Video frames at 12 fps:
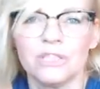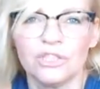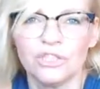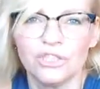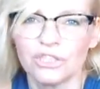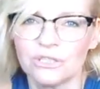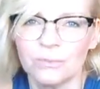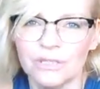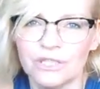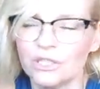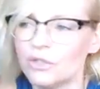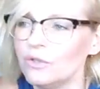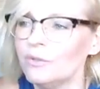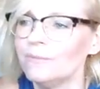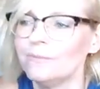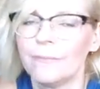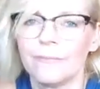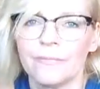It's just a bit too
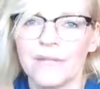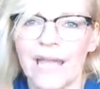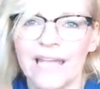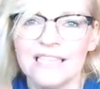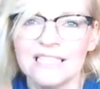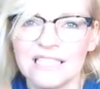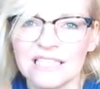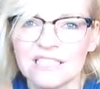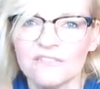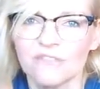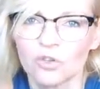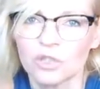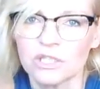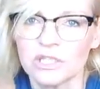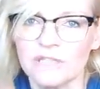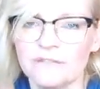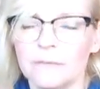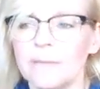80s
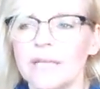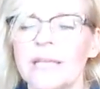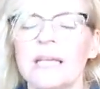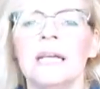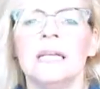frosty for me.